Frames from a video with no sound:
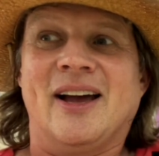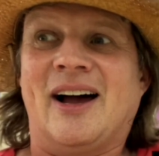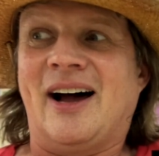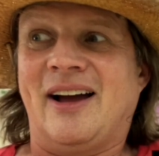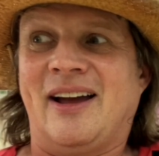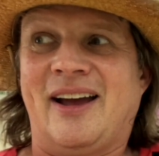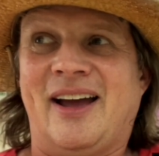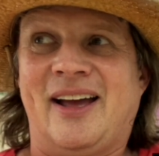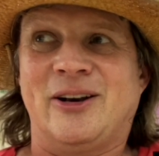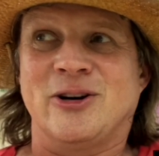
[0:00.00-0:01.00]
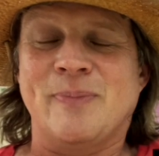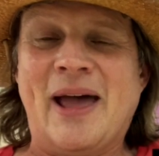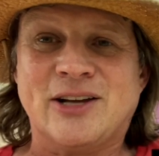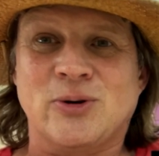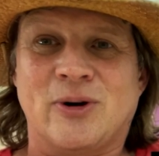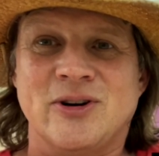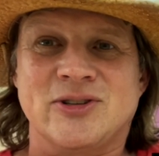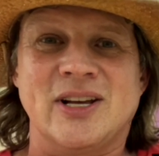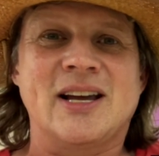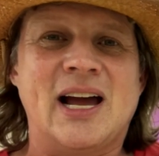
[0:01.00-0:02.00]
and there's Mac
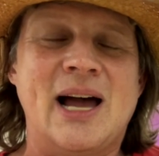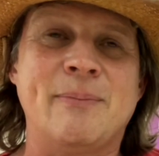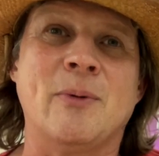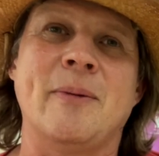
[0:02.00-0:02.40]
stores in Cabo,